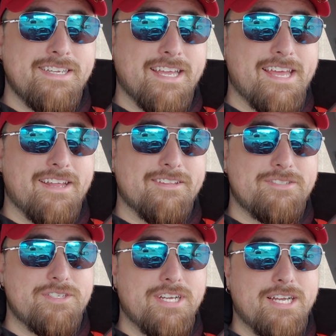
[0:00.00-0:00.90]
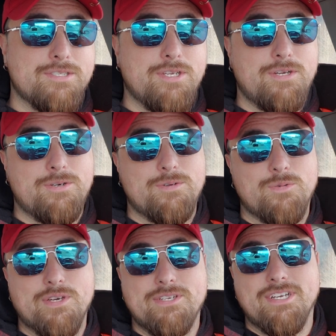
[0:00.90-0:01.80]
And I'll let you guys know
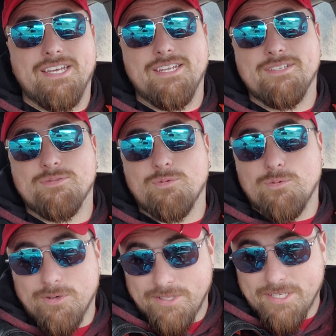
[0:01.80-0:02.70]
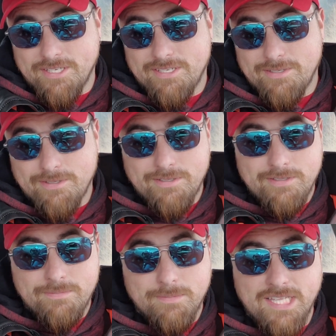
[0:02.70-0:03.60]
whether or not it's worth it.
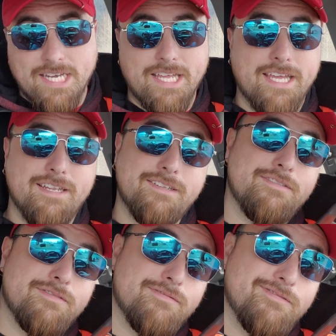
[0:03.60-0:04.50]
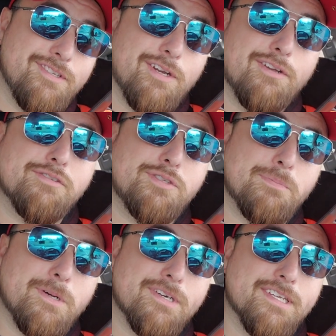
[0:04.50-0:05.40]
But then again, you could also
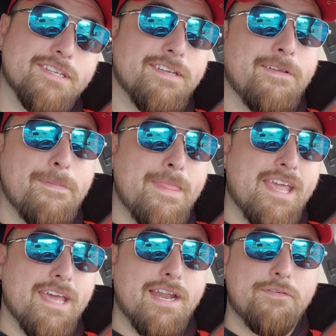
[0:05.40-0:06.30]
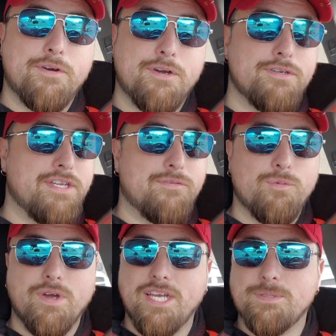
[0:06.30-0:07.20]
smoke it. And I've heard
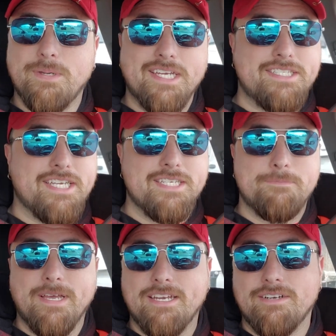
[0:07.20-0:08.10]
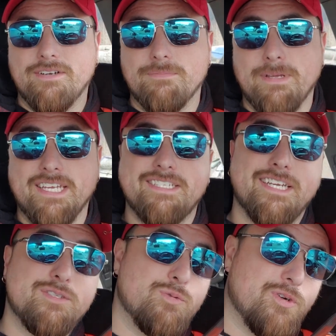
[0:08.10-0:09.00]
different ways make it taste better, make it
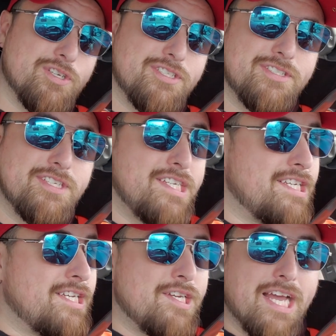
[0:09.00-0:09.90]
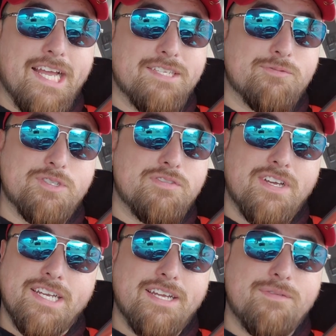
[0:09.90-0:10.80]
taste worse. I guess we'll just
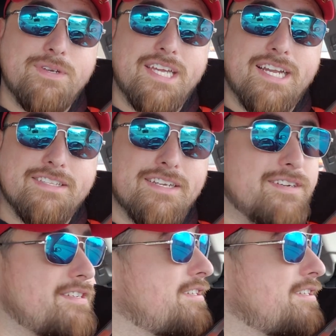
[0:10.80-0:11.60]
find out when we get out there.